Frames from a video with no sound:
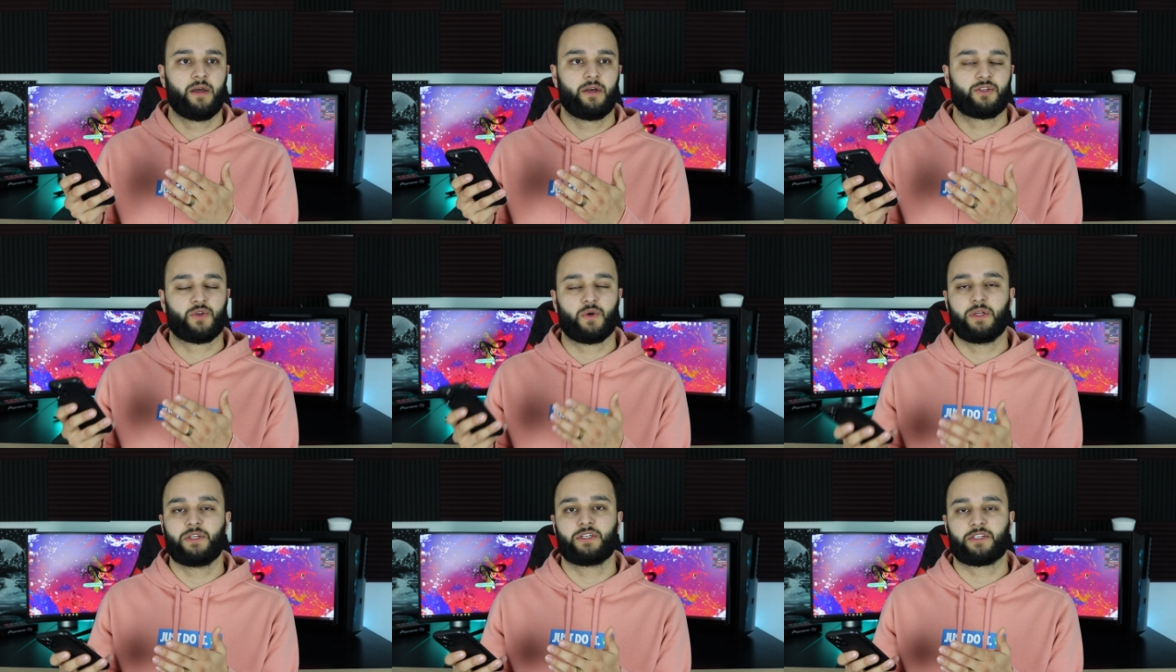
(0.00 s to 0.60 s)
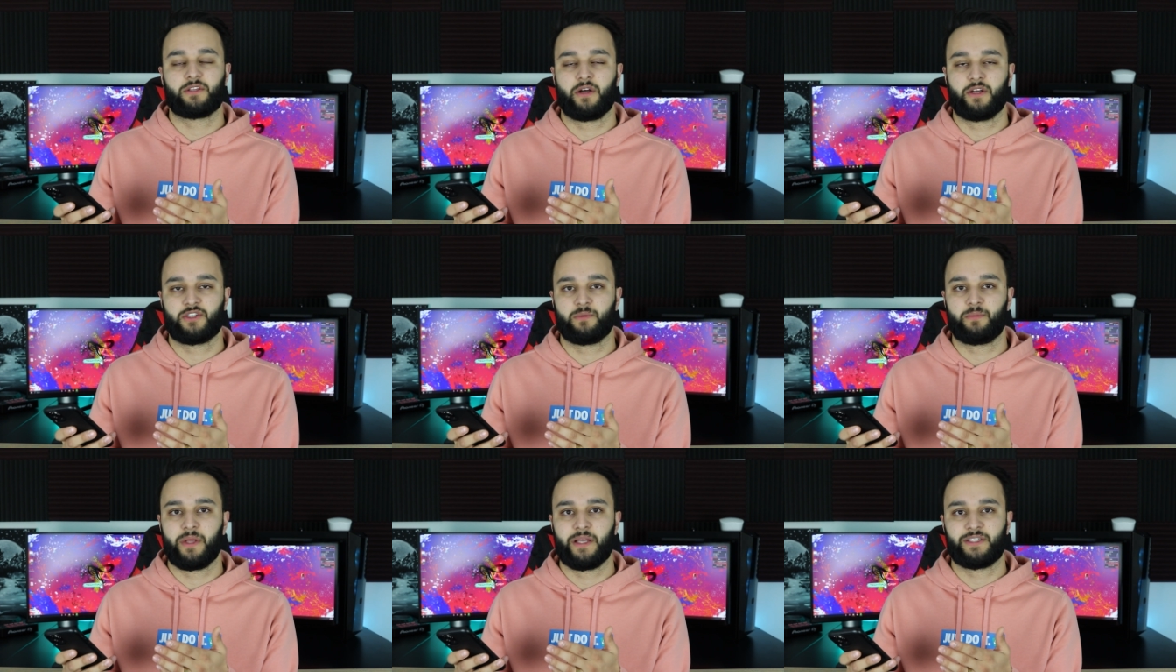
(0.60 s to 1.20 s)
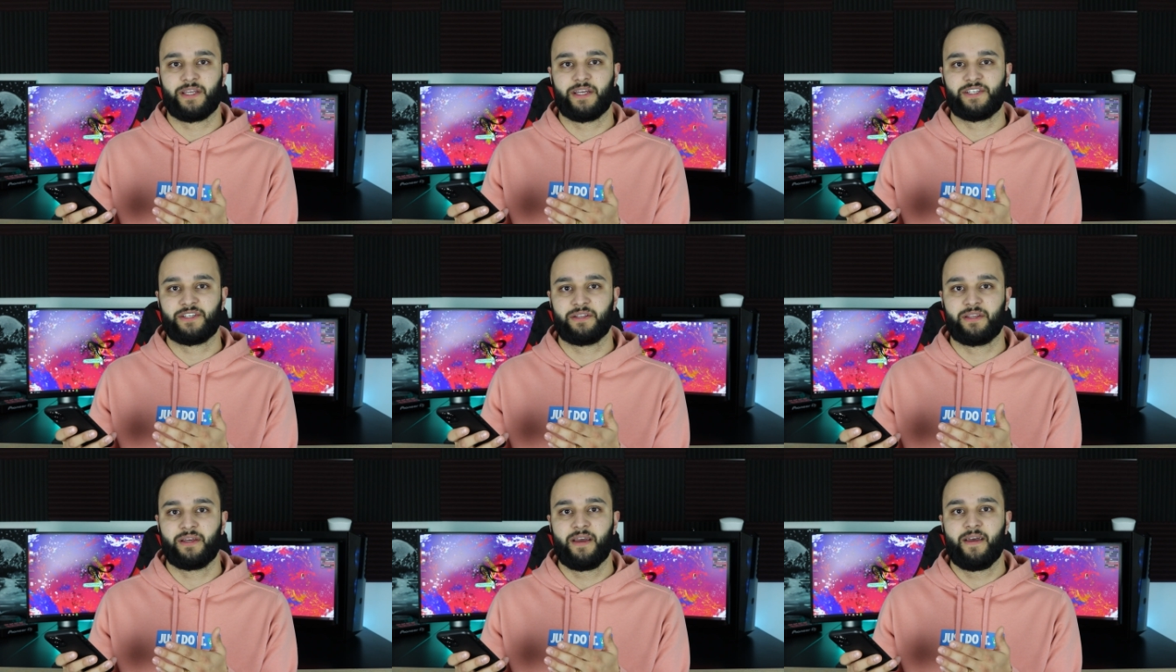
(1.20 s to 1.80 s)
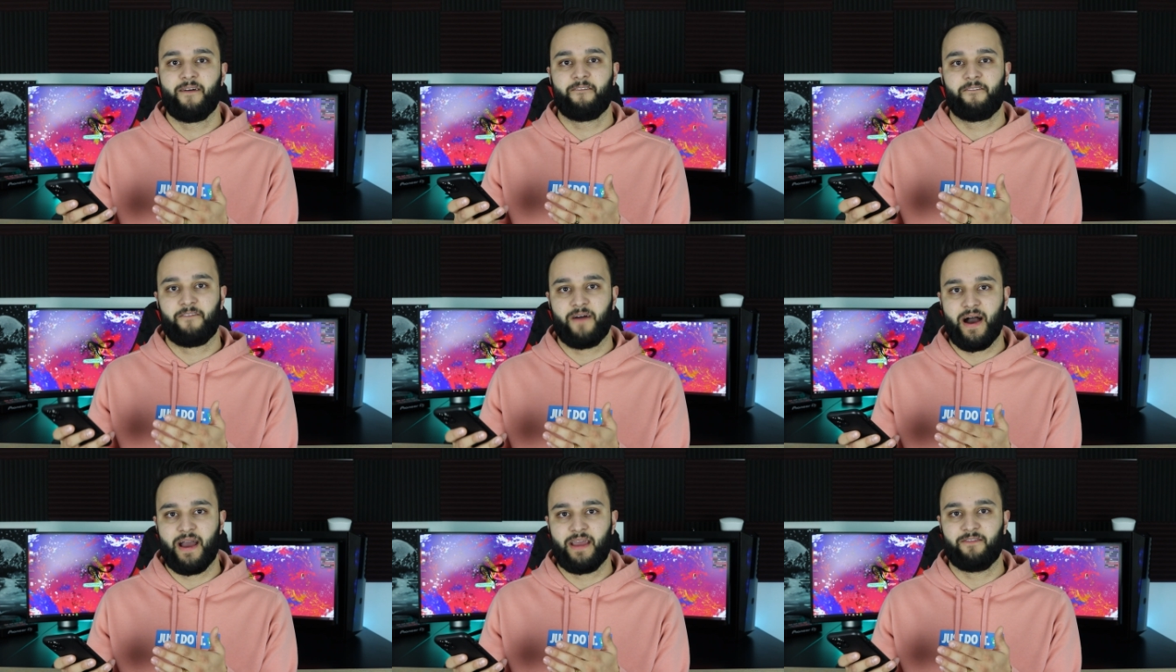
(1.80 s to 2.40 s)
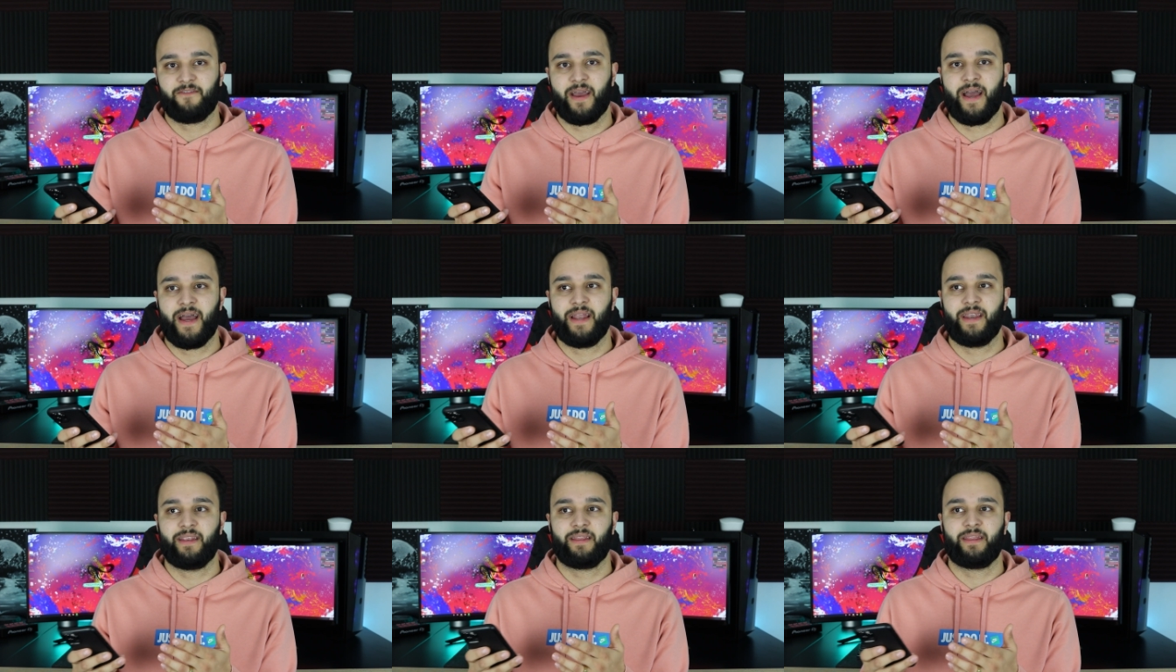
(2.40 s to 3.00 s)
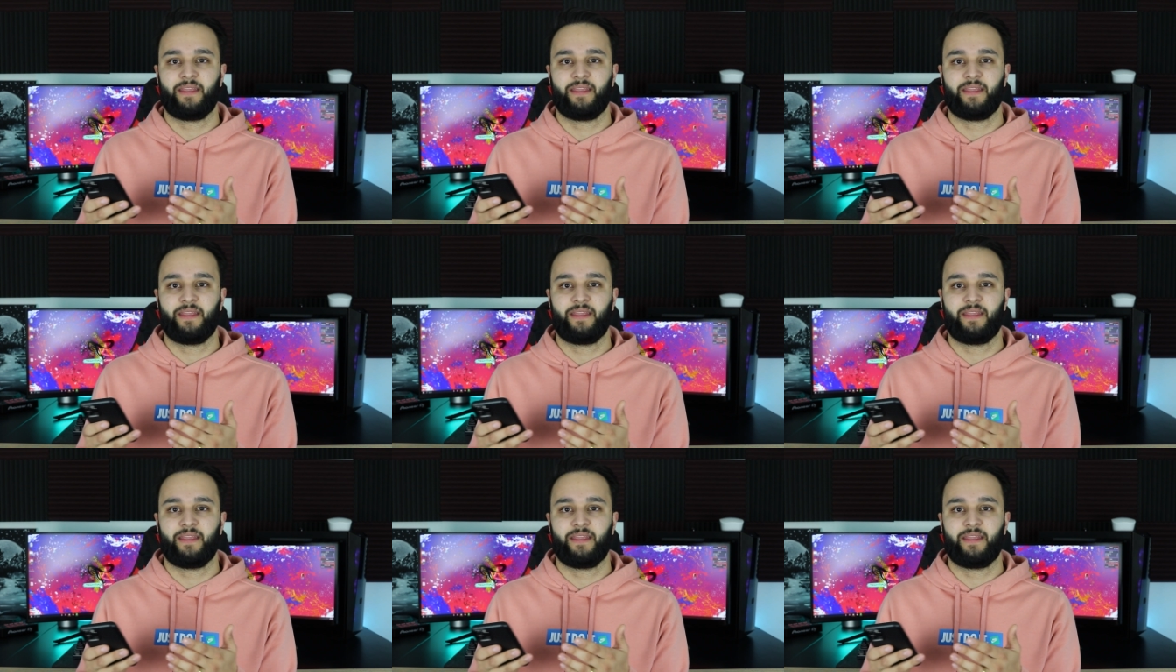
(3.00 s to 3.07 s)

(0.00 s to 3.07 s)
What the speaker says: Sony just launched a PlayStation 5 and